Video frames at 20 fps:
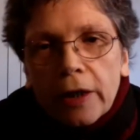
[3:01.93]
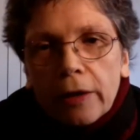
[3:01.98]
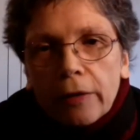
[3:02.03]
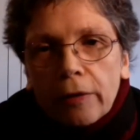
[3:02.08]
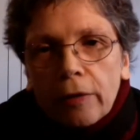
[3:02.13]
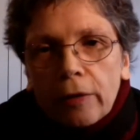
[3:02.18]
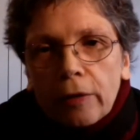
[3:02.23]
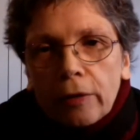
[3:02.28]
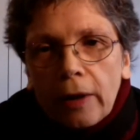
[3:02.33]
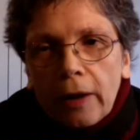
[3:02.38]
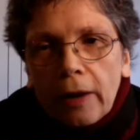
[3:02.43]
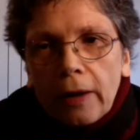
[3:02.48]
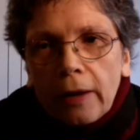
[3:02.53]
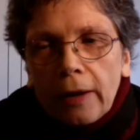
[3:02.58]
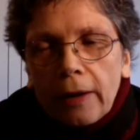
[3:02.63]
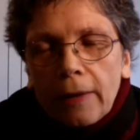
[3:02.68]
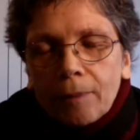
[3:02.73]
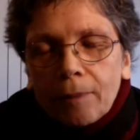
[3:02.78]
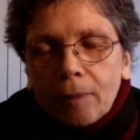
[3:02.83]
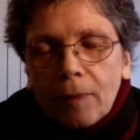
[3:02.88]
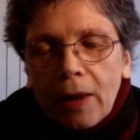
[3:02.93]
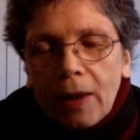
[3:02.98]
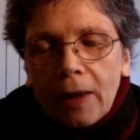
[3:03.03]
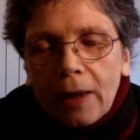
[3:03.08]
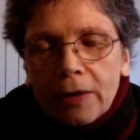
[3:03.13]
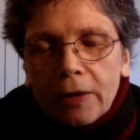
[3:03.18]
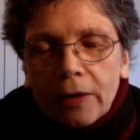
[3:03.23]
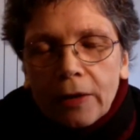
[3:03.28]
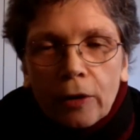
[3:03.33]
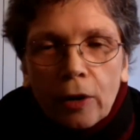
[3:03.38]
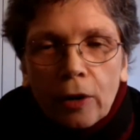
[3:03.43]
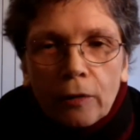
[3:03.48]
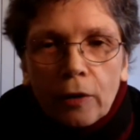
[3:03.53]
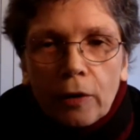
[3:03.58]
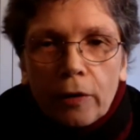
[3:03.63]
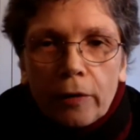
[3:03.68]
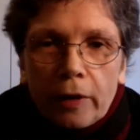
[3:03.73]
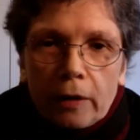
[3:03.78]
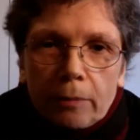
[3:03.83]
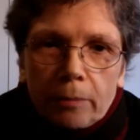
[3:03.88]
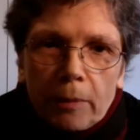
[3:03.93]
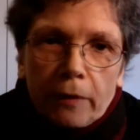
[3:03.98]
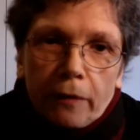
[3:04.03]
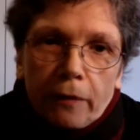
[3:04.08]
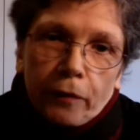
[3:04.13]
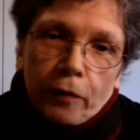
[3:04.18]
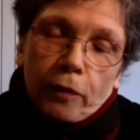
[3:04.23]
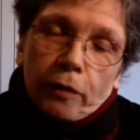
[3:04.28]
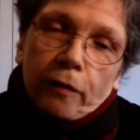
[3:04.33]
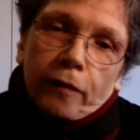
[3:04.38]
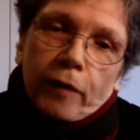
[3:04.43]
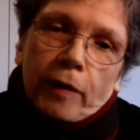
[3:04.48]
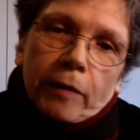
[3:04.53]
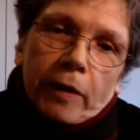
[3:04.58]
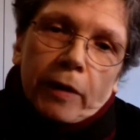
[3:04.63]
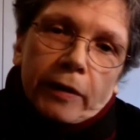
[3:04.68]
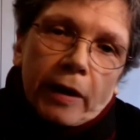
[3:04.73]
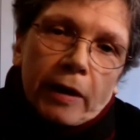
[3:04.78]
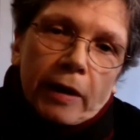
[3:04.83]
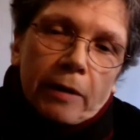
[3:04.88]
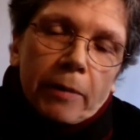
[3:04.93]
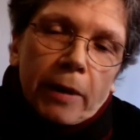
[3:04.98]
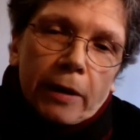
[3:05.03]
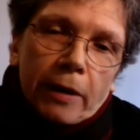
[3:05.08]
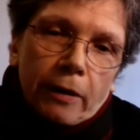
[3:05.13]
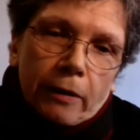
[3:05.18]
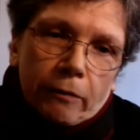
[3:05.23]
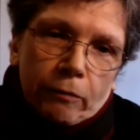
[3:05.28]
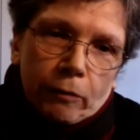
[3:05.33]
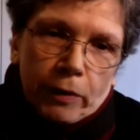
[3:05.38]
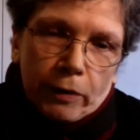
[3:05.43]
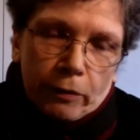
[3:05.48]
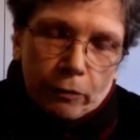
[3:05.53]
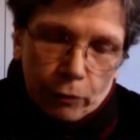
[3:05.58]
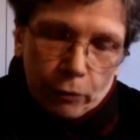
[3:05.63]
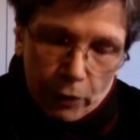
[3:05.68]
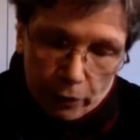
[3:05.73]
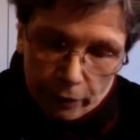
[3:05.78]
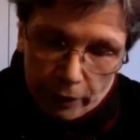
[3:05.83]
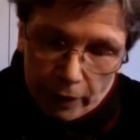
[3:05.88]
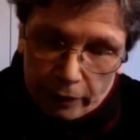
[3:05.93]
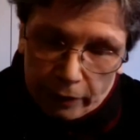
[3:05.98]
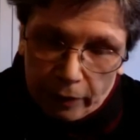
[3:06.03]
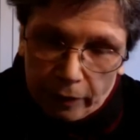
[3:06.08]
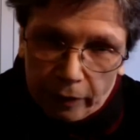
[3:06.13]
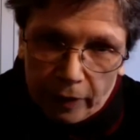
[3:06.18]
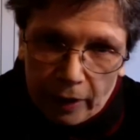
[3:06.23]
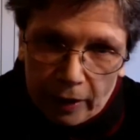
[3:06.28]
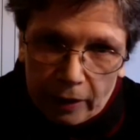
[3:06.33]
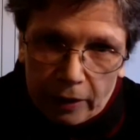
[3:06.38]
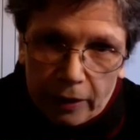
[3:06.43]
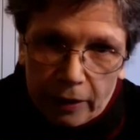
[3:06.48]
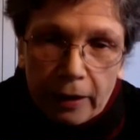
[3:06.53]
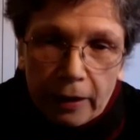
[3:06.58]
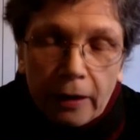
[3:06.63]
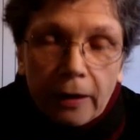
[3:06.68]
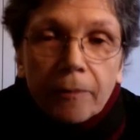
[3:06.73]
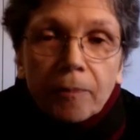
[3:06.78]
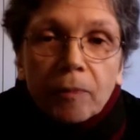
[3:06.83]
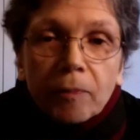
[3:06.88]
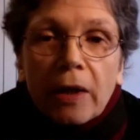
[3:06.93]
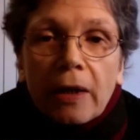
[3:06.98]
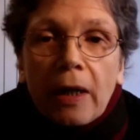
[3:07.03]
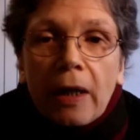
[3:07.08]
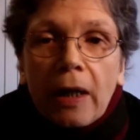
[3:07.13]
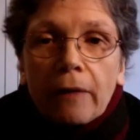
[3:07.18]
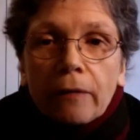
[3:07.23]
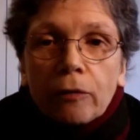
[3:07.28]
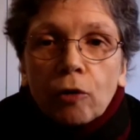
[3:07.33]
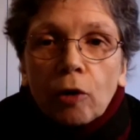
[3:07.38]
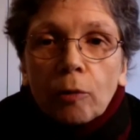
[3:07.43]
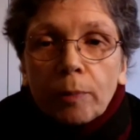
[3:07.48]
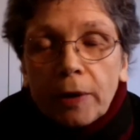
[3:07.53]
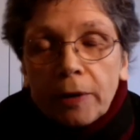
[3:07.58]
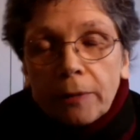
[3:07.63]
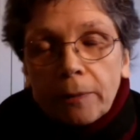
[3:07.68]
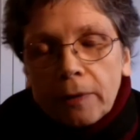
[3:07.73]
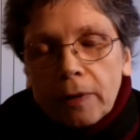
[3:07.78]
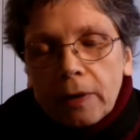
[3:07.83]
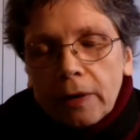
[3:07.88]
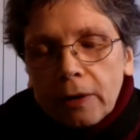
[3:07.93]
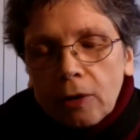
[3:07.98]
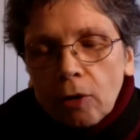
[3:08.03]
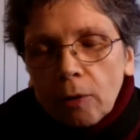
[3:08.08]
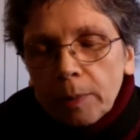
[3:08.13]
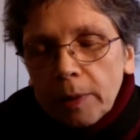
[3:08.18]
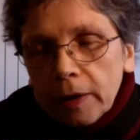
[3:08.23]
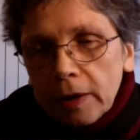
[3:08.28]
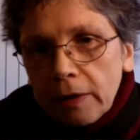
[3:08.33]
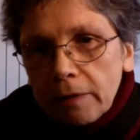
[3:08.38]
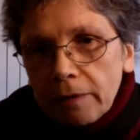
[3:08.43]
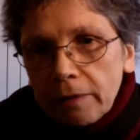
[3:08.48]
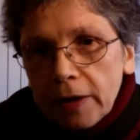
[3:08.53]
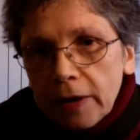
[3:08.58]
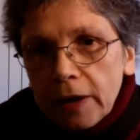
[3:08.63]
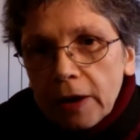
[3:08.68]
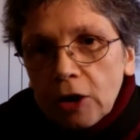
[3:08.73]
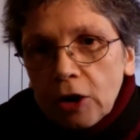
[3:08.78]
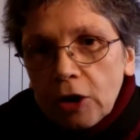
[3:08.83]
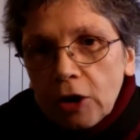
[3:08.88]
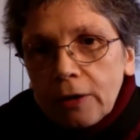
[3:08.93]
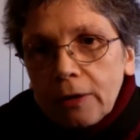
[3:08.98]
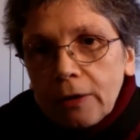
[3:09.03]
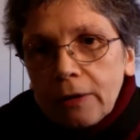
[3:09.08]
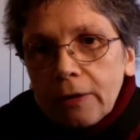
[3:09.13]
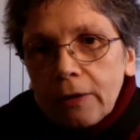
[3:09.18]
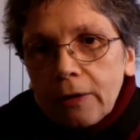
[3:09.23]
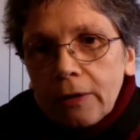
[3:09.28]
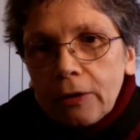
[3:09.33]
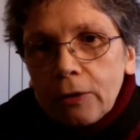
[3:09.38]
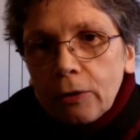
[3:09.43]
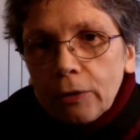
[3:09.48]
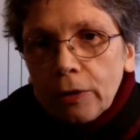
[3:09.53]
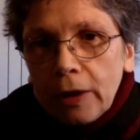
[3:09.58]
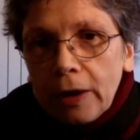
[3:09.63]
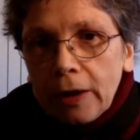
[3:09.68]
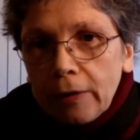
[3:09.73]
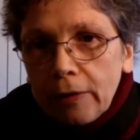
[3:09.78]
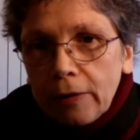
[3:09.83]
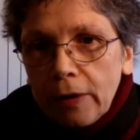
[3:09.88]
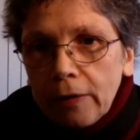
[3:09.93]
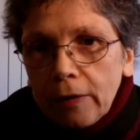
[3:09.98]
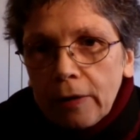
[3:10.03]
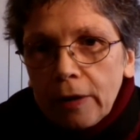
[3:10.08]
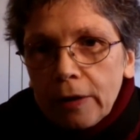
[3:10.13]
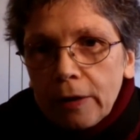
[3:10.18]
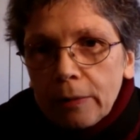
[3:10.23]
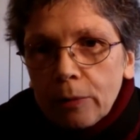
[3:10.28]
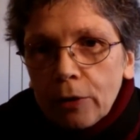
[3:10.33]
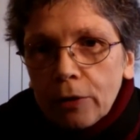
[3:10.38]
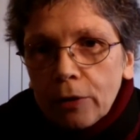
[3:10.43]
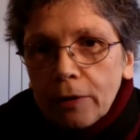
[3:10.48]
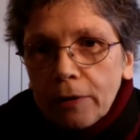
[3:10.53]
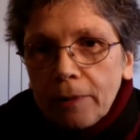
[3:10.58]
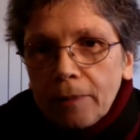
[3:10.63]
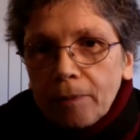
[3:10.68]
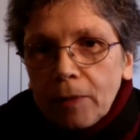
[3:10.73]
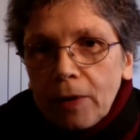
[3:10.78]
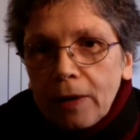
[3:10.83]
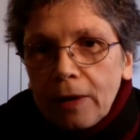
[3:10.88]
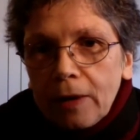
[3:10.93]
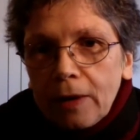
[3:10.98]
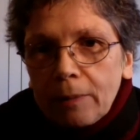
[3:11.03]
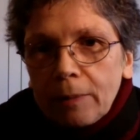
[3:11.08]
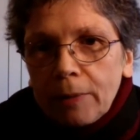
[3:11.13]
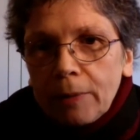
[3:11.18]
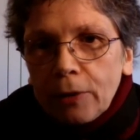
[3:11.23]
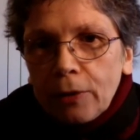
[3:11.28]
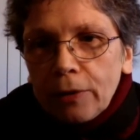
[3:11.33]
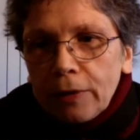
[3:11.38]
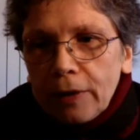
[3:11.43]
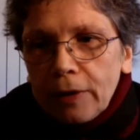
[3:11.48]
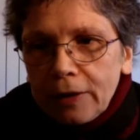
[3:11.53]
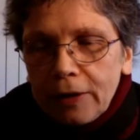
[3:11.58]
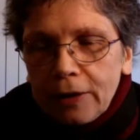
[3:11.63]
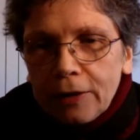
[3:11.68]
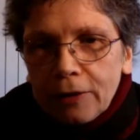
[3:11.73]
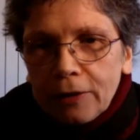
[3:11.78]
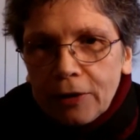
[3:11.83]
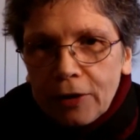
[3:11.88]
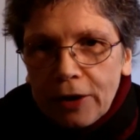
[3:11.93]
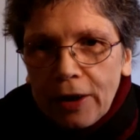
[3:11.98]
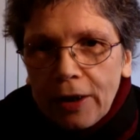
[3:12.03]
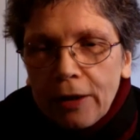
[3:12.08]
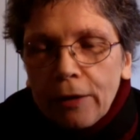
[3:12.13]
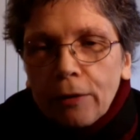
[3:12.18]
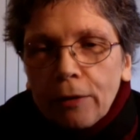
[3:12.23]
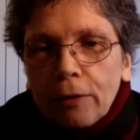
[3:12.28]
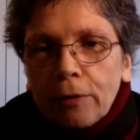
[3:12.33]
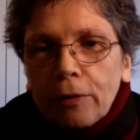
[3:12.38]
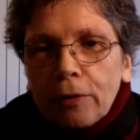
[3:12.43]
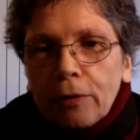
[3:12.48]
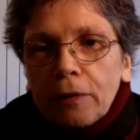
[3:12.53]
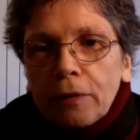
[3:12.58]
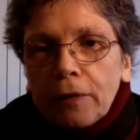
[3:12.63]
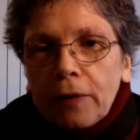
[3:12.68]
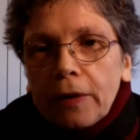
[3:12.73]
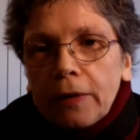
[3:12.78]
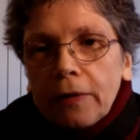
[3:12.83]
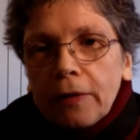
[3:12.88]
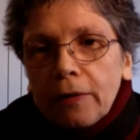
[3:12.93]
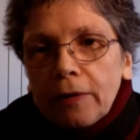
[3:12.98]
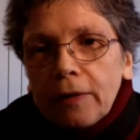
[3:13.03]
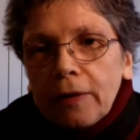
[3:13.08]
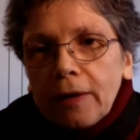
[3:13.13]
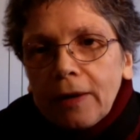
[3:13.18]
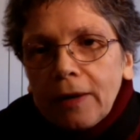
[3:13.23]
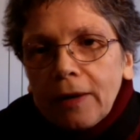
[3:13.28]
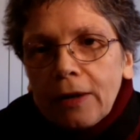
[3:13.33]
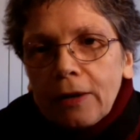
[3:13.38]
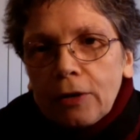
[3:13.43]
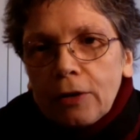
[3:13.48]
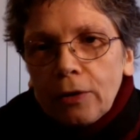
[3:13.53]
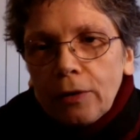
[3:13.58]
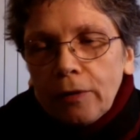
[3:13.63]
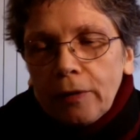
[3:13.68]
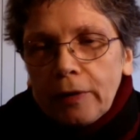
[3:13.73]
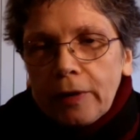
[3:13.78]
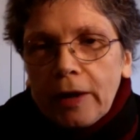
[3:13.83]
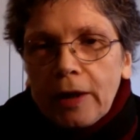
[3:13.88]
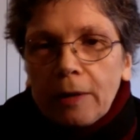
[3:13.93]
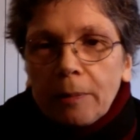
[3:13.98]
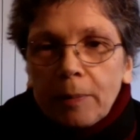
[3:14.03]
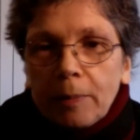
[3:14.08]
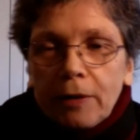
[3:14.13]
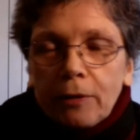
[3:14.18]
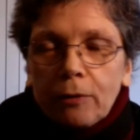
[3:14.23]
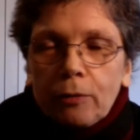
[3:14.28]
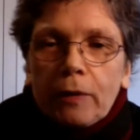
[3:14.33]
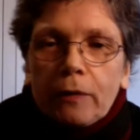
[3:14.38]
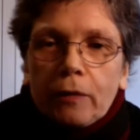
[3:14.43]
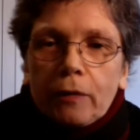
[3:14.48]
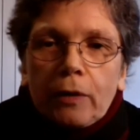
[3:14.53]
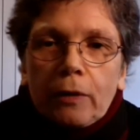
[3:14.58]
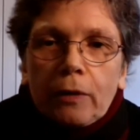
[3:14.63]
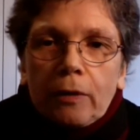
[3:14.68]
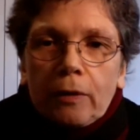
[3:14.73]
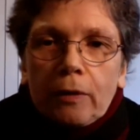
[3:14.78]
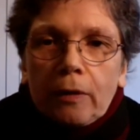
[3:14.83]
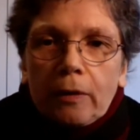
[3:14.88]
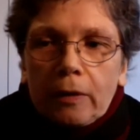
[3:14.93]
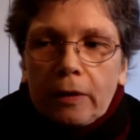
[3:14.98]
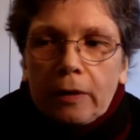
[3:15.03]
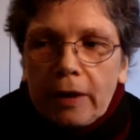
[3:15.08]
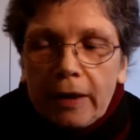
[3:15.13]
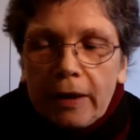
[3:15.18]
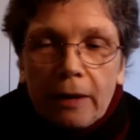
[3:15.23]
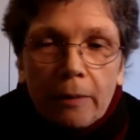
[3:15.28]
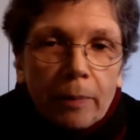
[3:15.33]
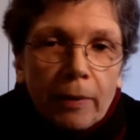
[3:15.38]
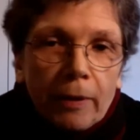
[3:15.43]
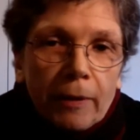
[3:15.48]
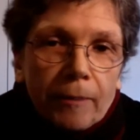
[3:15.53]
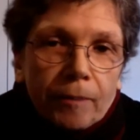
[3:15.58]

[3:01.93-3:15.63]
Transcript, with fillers: I discovered that my first thing that I made with using this technique, I've completely vanished. They don't exist anymore because I didn't dry the surface. I just tape it with tape.